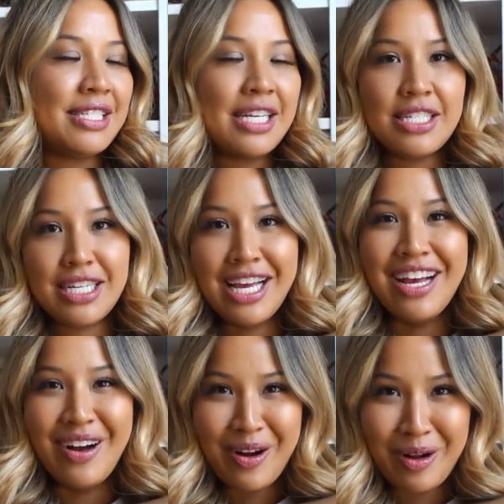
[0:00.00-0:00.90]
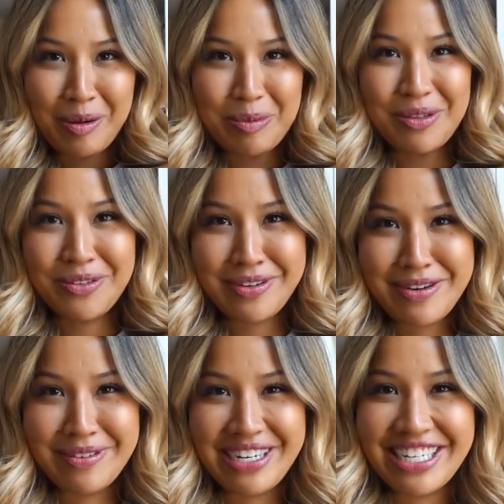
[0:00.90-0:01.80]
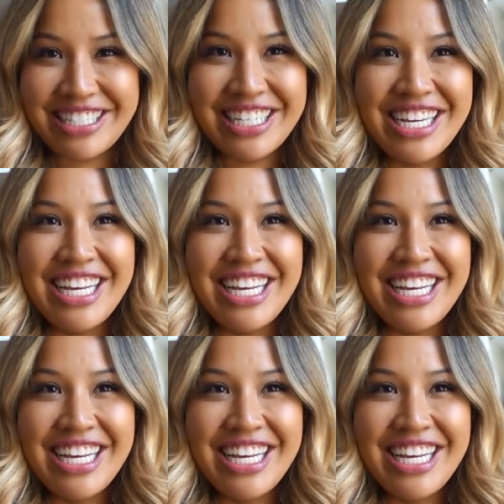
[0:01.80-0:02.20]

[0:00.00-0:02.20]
such a horrible three weeks,